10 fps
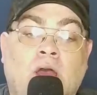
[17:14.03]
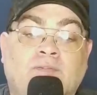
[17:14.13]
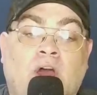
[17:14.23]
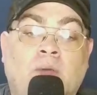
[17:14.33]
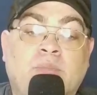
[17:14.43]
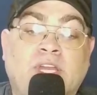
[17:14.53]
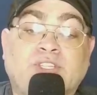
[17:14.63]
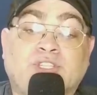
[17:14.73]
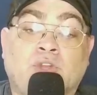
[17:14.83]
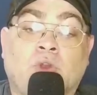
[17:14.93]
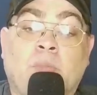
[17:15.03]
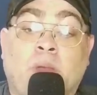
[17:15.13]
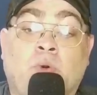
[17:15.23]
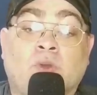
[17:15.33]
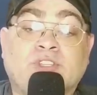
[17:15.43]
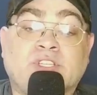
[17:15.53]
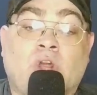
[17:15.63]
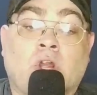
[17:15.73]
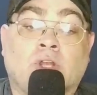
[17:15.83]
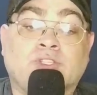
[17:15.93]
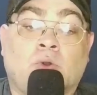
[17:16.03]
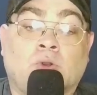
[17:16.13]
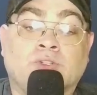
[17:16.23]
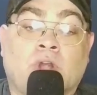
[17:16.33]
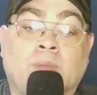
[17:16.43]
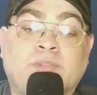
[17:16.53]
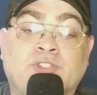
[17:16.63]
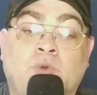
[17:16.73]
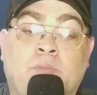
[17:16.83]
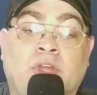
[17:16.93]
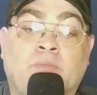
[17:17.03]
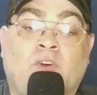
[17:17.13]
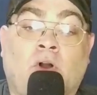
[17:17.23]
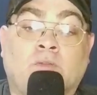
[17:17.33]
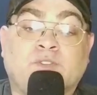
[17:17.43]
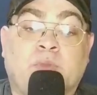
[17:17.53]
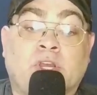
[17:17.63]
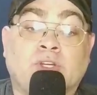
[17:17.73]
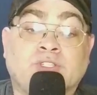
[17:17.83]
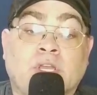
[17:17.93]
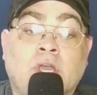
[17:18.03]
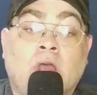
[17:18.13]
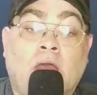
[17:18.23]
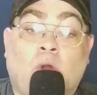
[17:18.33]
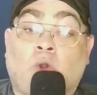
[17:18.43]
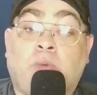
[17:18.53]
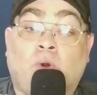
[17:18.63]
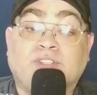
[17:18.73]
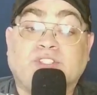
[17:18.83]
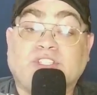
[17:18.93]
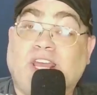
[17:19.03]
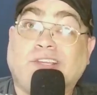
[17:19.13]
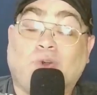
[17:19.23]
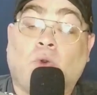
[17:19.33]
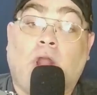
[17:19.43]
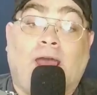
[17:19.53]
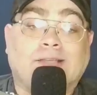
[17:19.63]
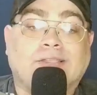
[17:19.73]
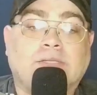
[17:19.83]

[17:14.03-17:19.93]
not being skewered by poison darts or dropped into a pitfall of spears or poison snakes or acid.